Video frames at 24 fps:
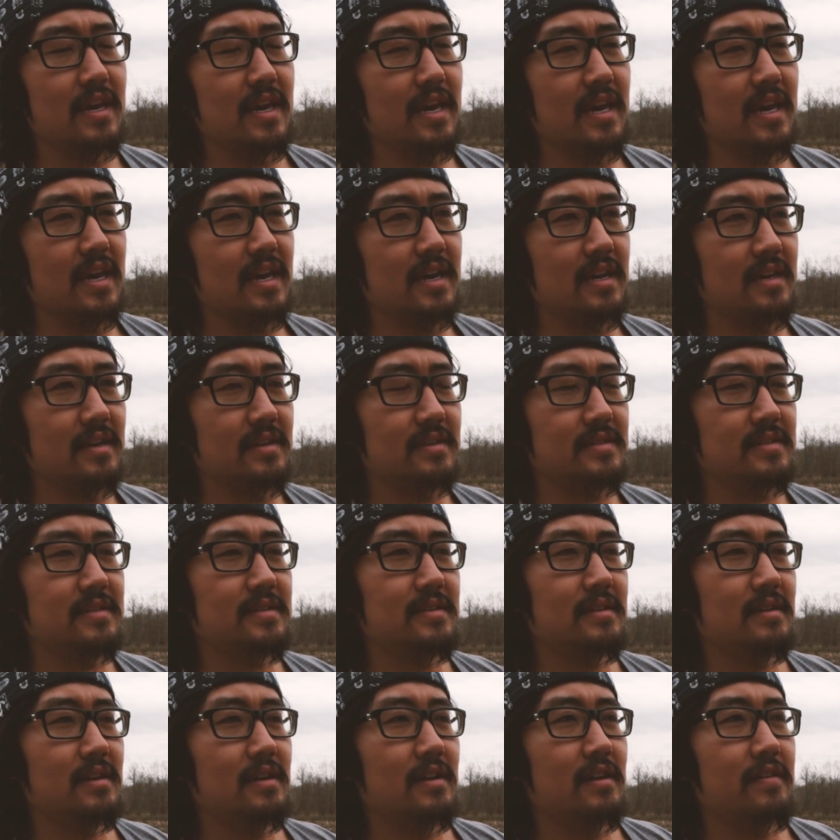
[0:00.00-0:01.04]
is
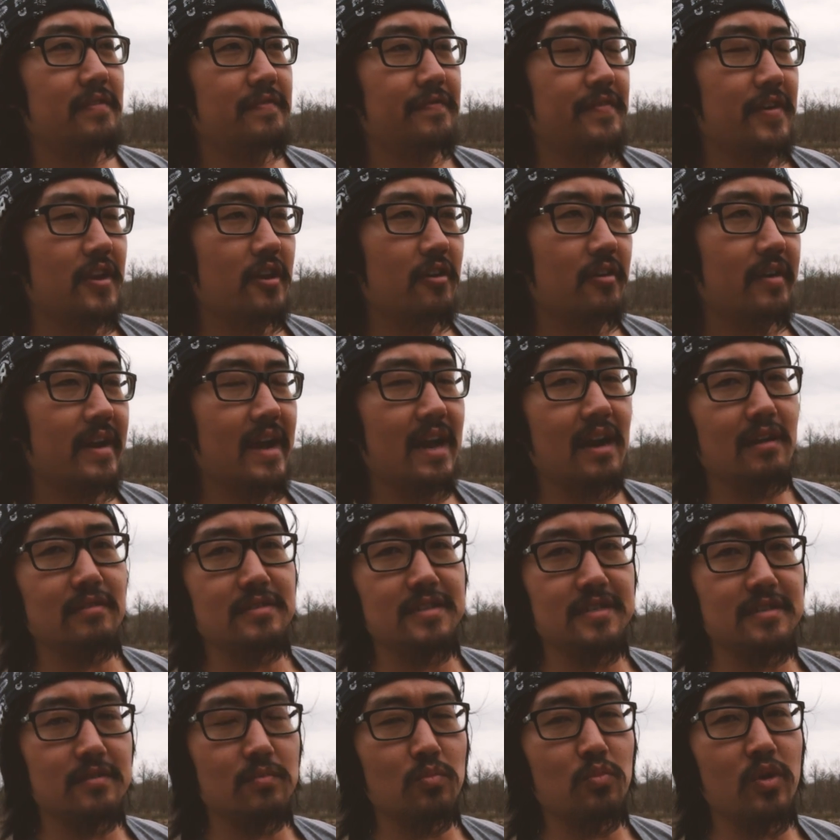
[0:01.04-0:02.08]
figure out
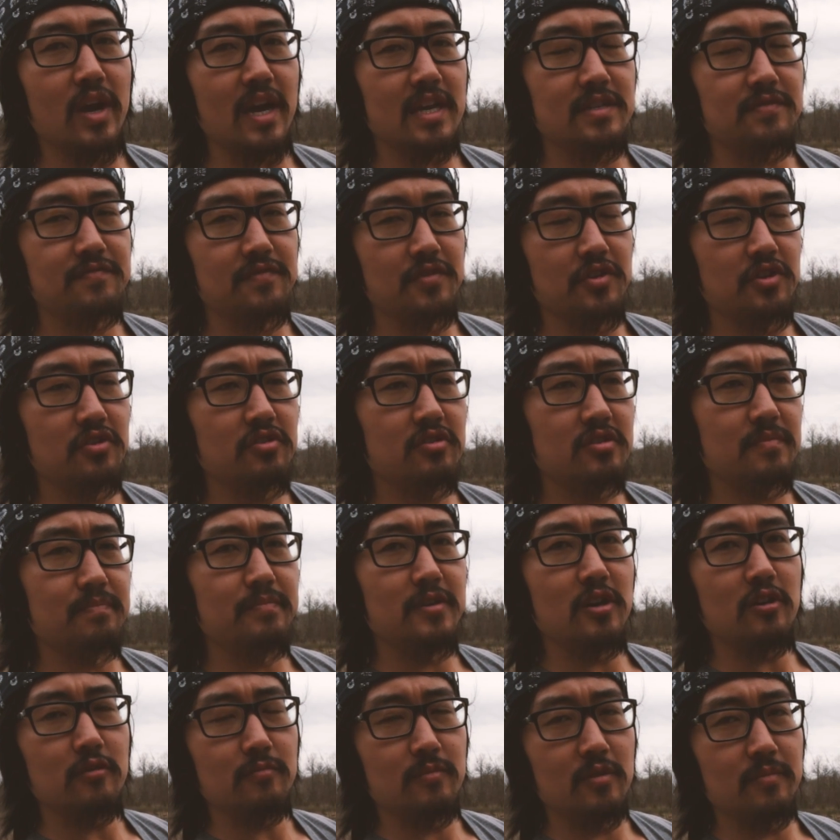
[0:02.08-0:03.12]
some ways for you to
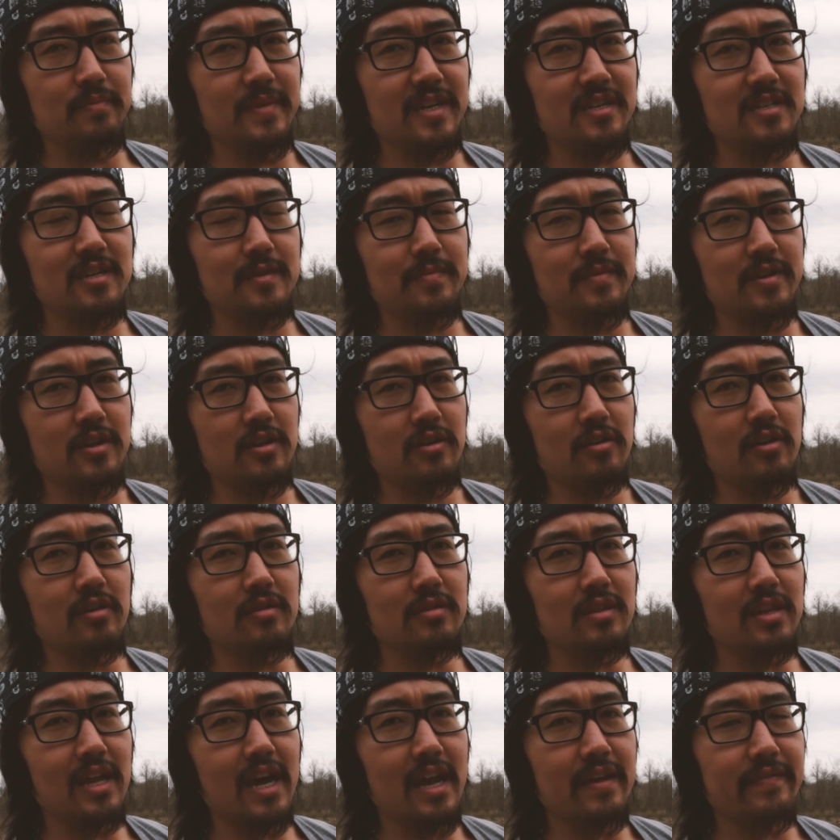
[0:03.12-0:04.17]
build momentum in your
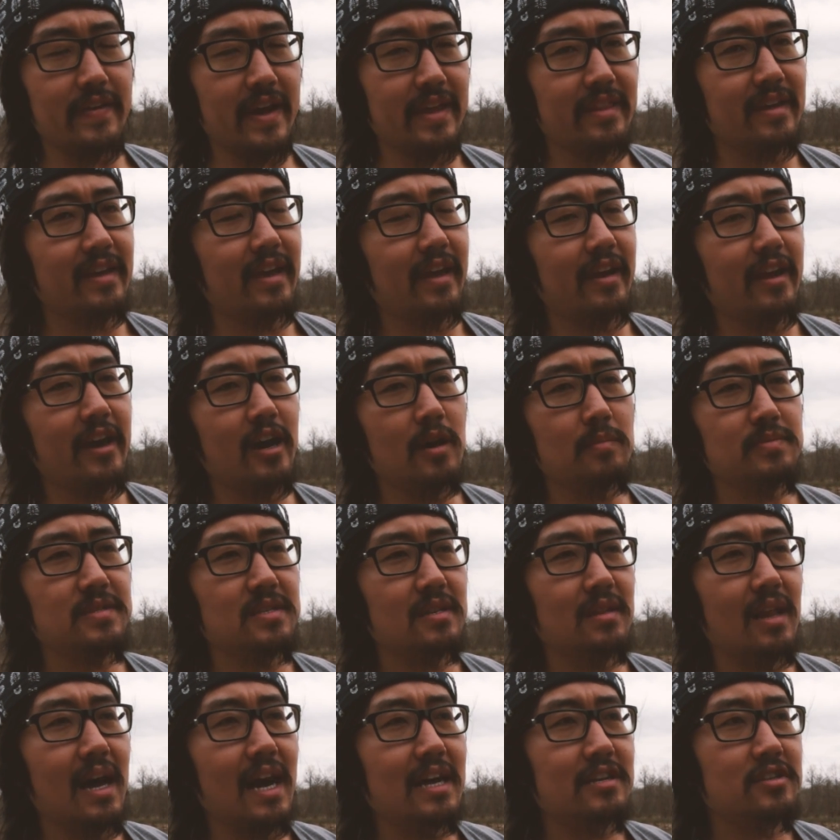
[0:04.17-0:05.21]
own life. I think it helps a
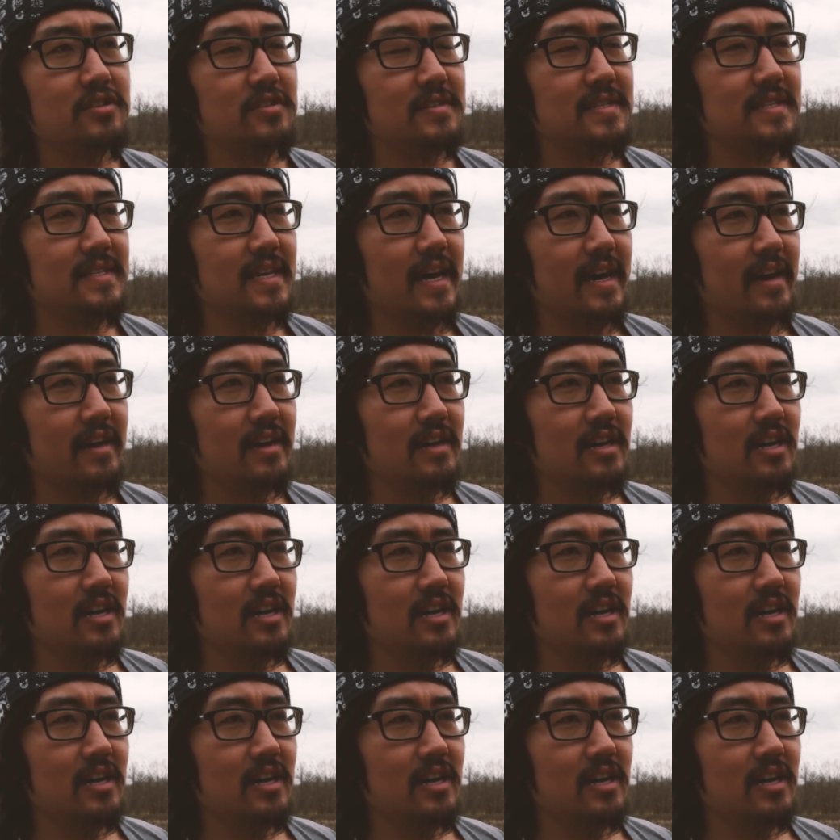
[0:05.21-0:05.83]
lot to set